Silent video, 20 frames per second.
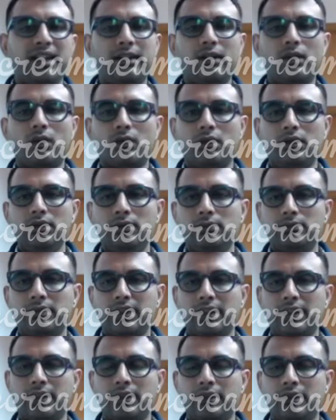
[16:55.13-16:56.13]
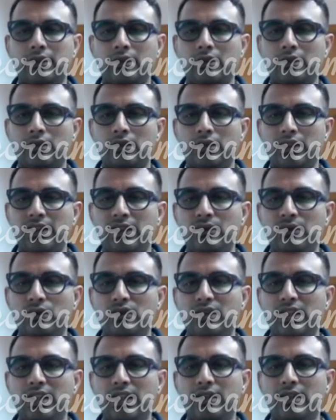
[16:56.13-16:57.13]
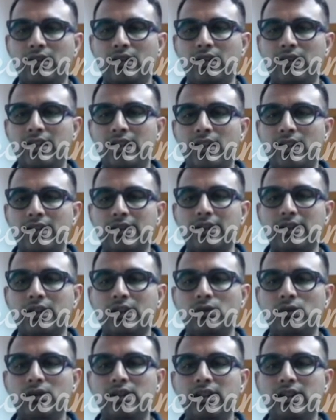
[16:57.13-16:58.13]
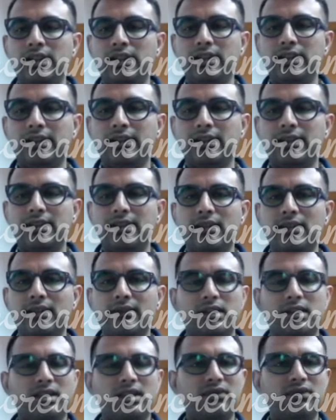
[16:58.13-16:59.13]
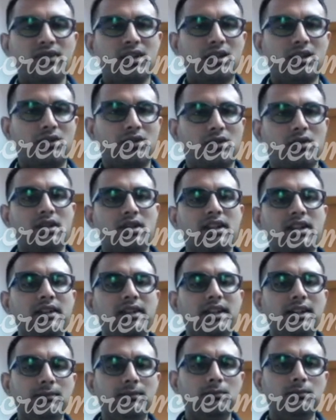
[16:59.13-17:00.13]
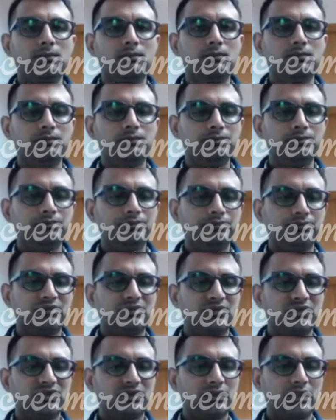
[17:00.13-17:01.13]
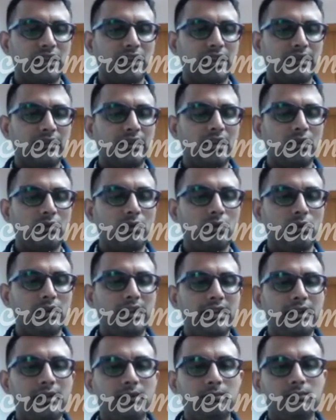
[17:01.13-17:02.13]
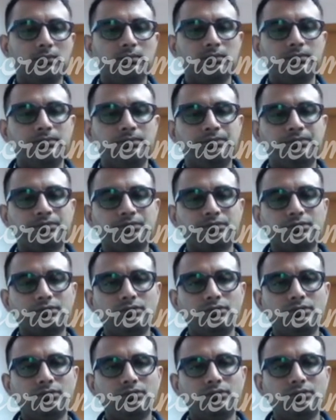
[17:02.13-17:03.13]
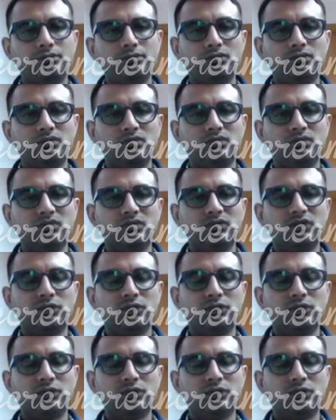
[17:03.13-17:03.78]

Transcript: call, and if you see here, they ask you the self-certification degree. It's downloaded. I'm